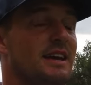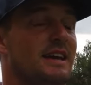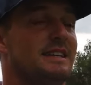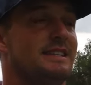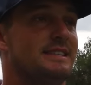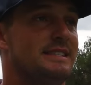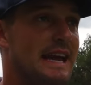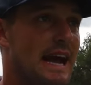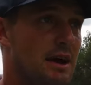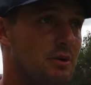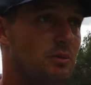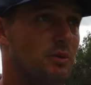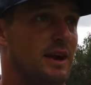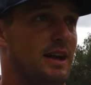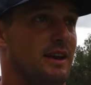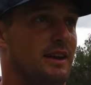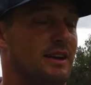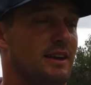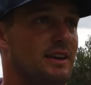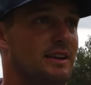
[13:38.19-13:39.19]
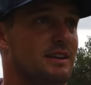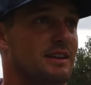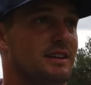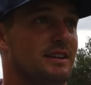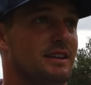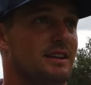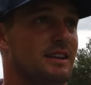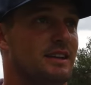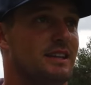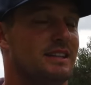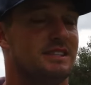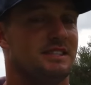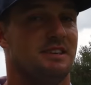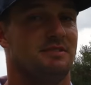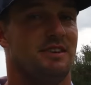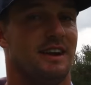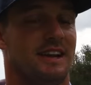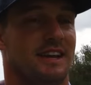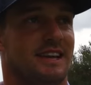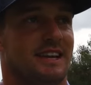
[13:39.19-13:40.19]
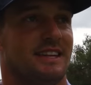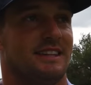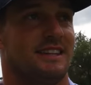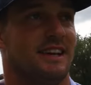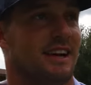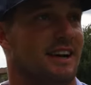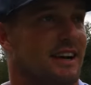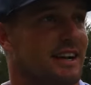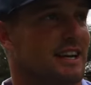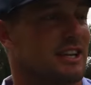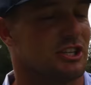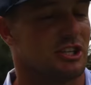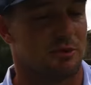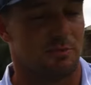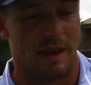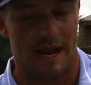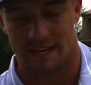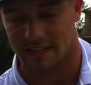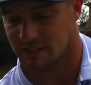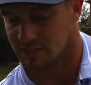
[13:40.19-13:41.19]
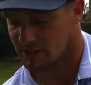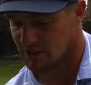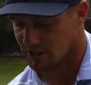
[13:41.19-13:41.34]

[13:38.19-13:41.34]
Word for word: It's downwind. Let's see if I can get it there. I'm gonna smack this